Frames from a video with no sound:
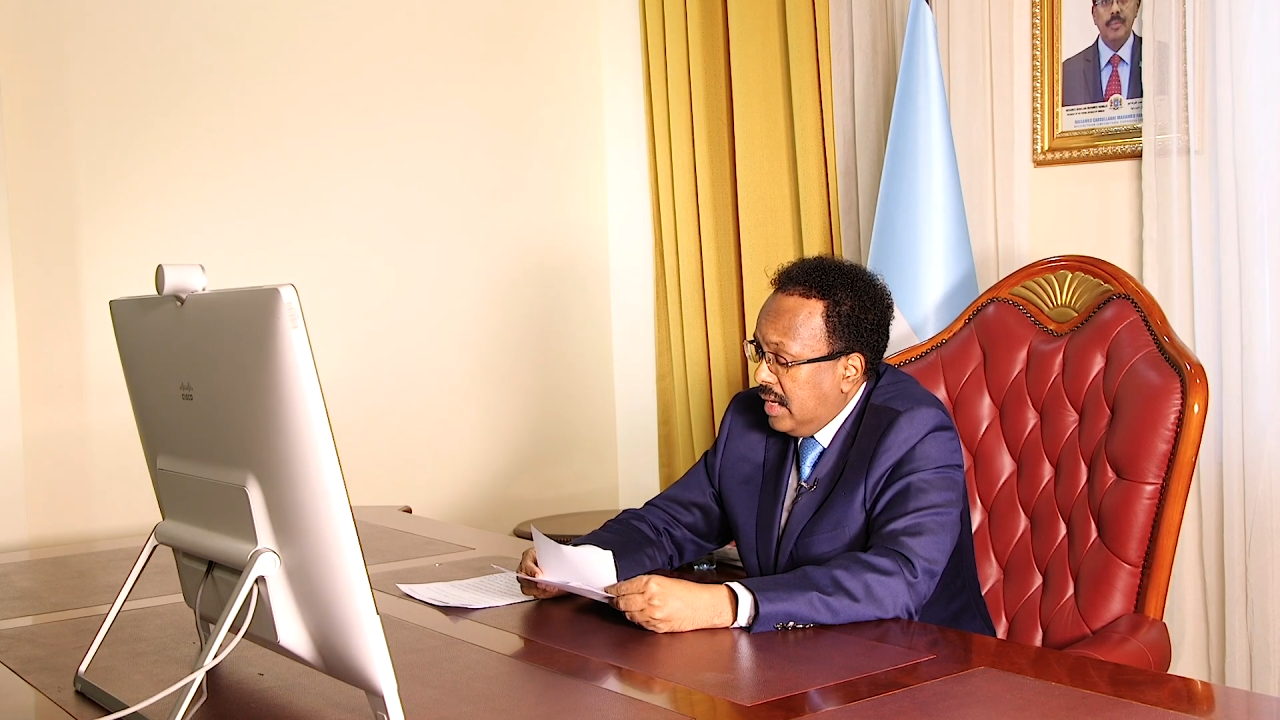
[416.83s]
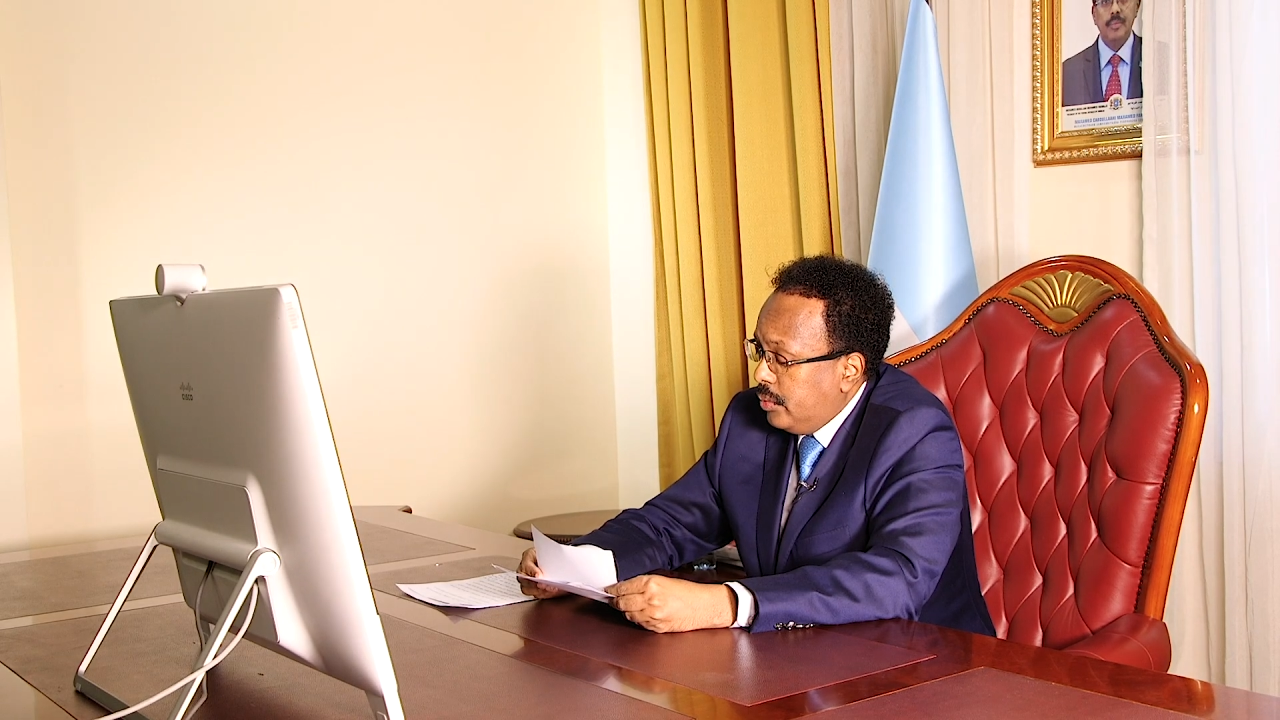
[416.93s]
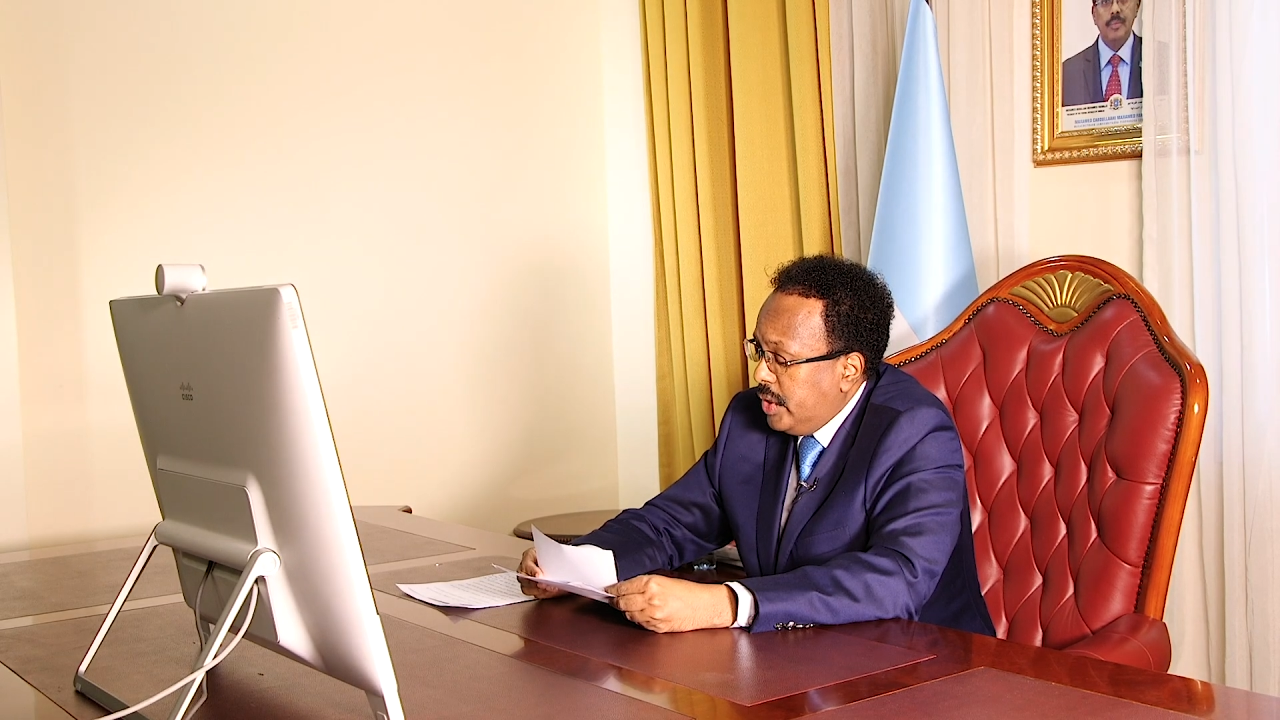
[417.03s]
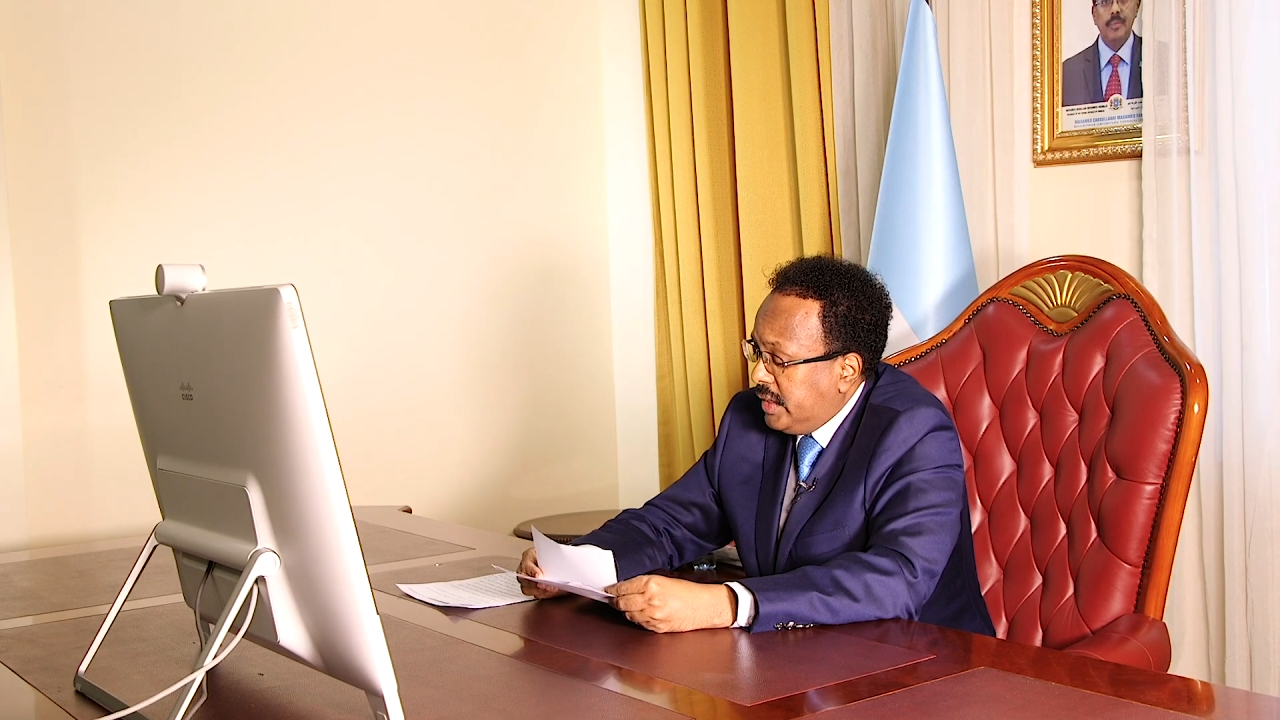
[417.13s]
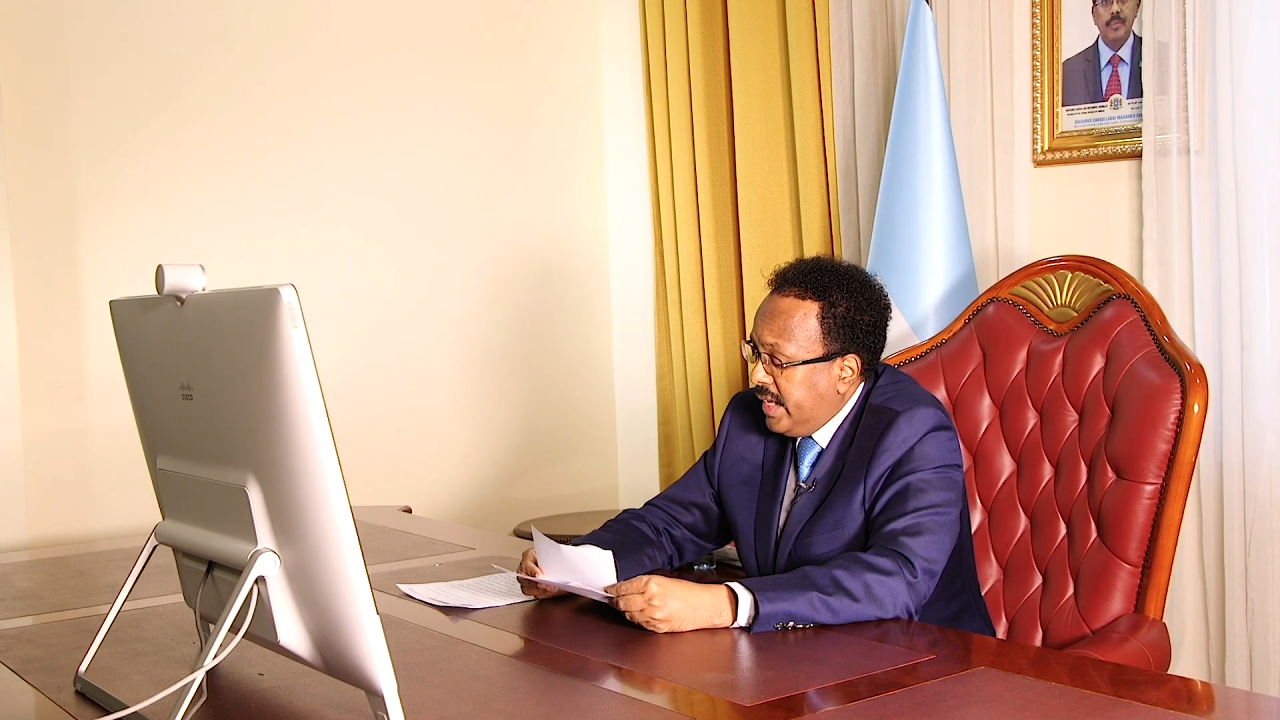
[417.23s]

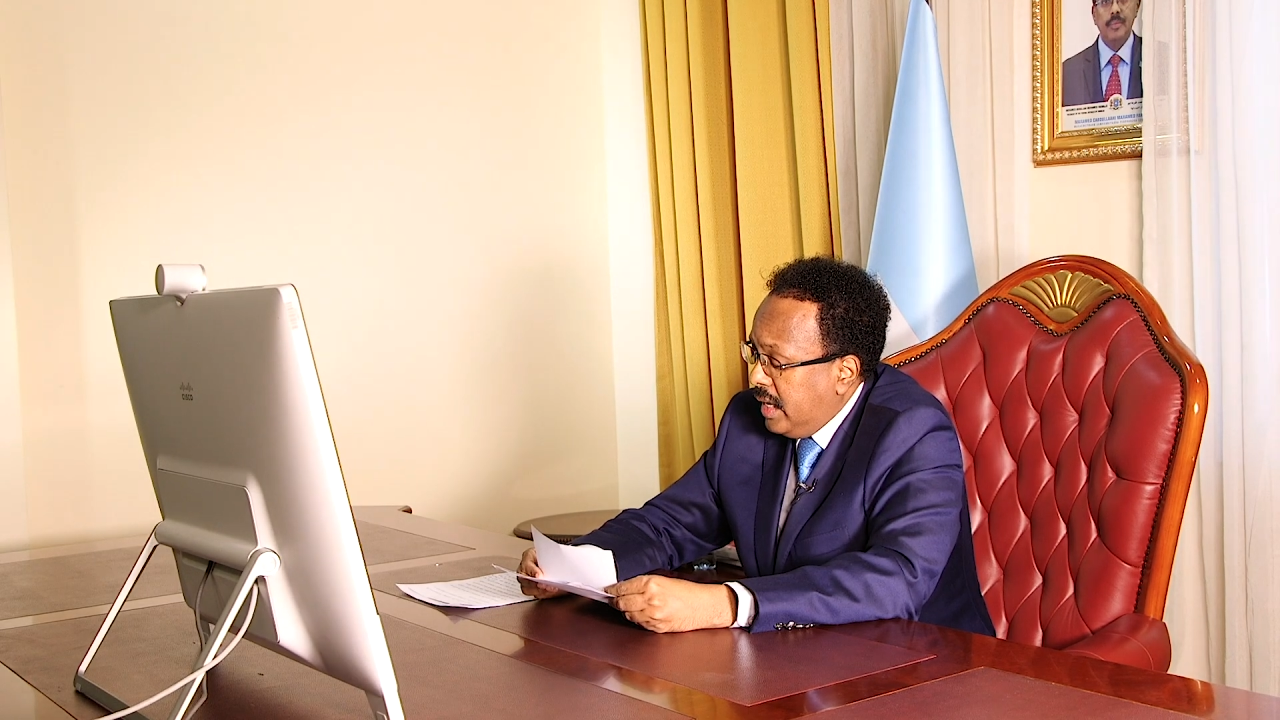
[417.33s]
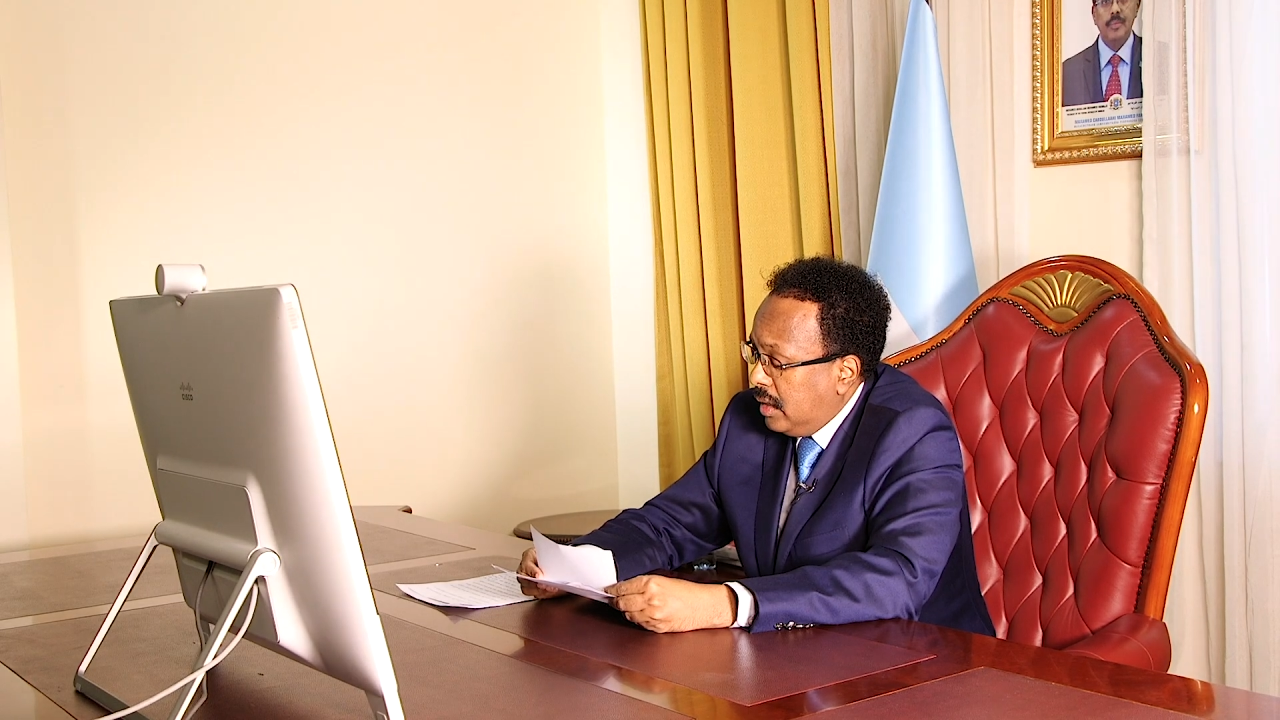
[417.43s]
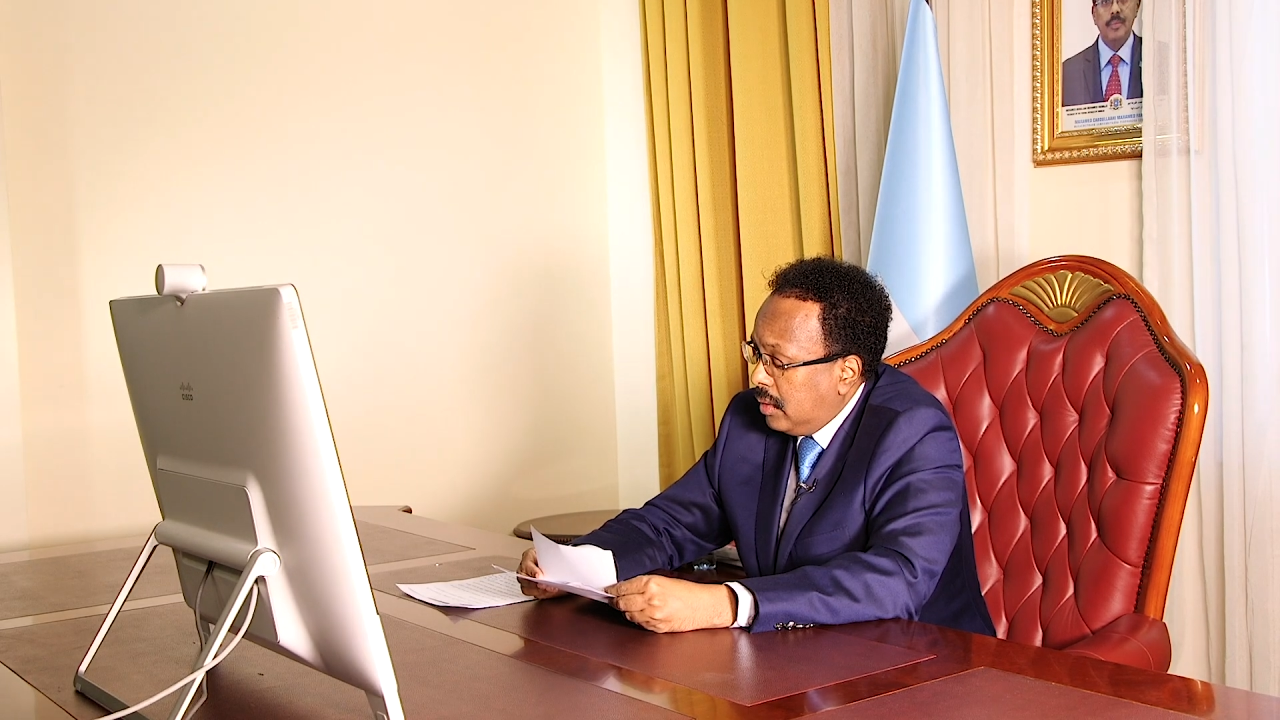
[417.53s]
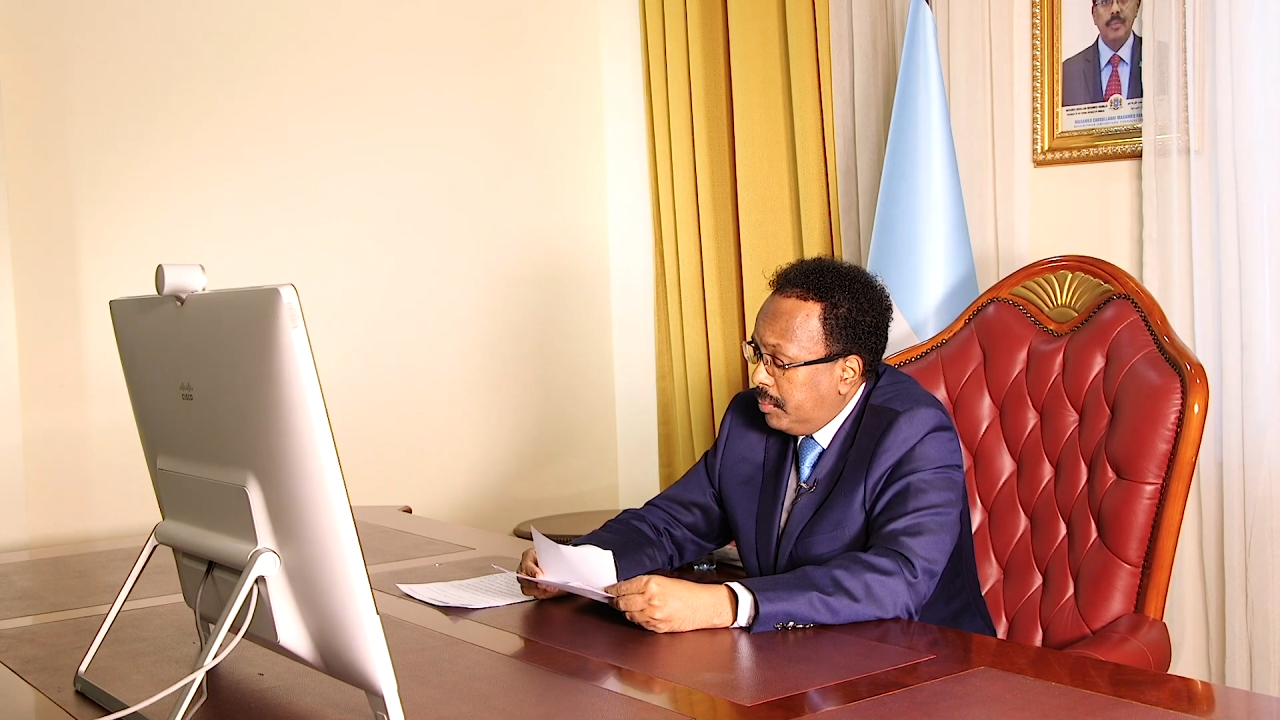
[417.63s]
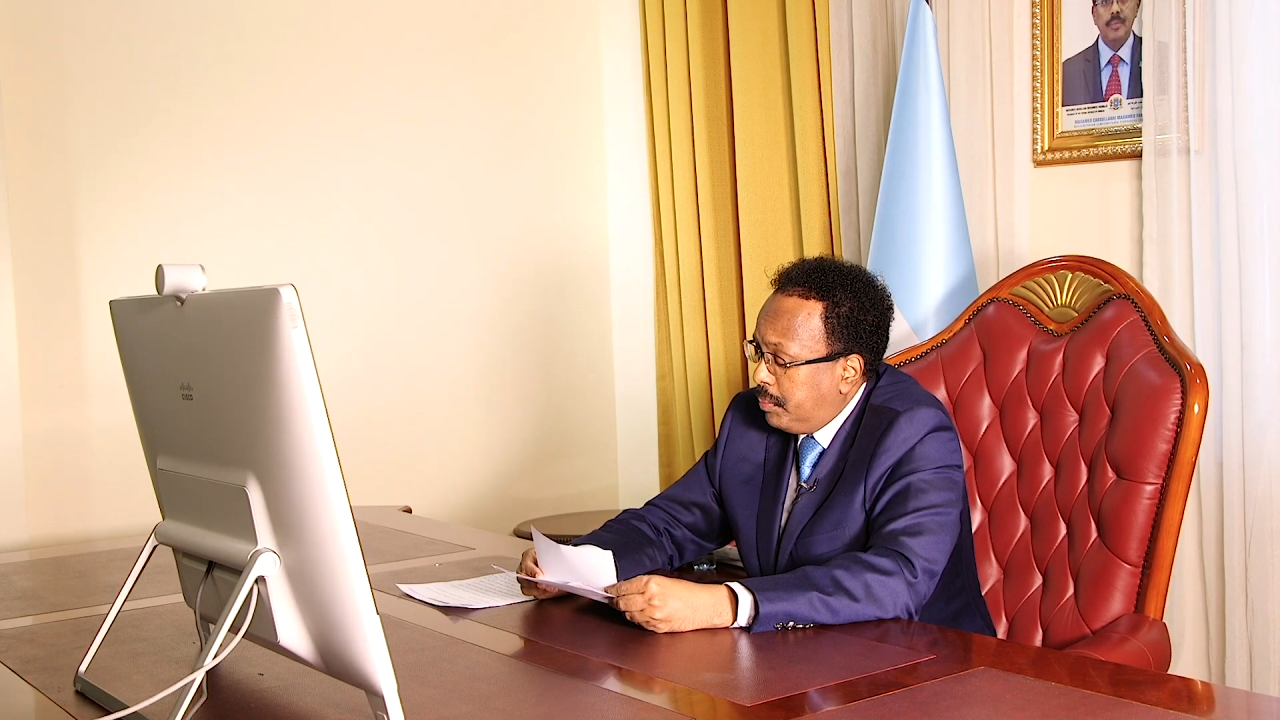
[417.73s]

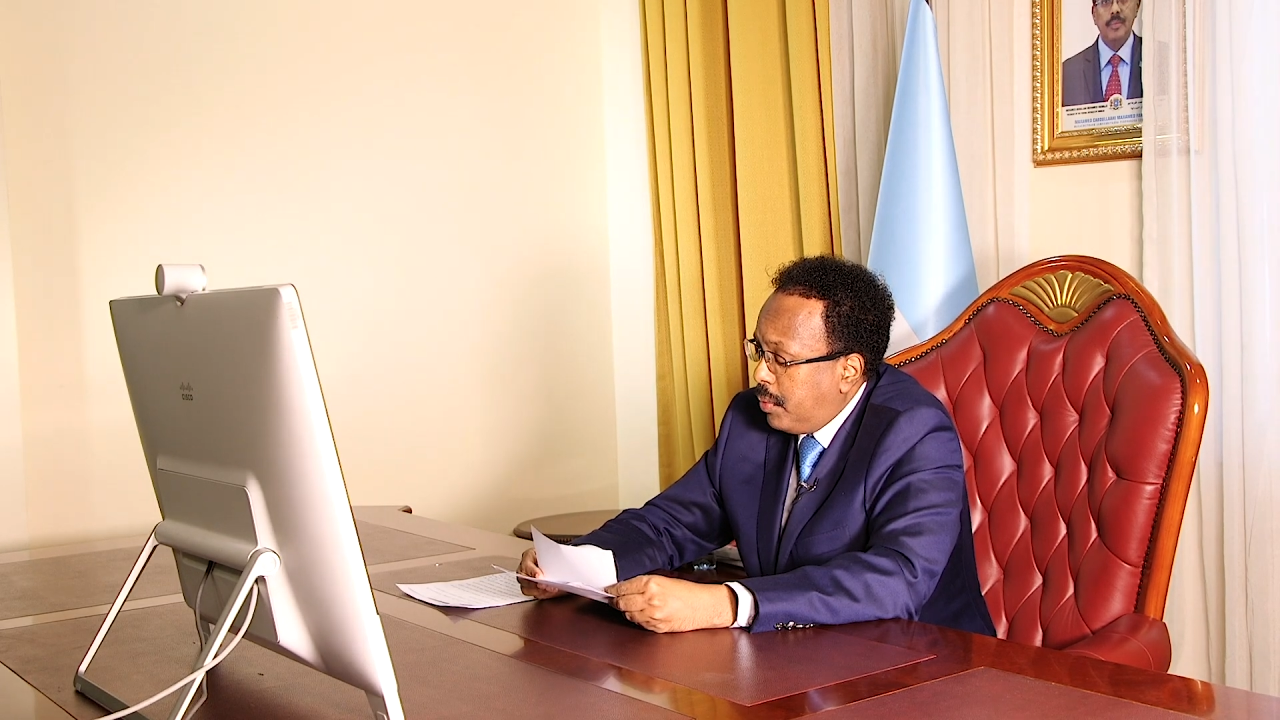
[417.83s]
retail,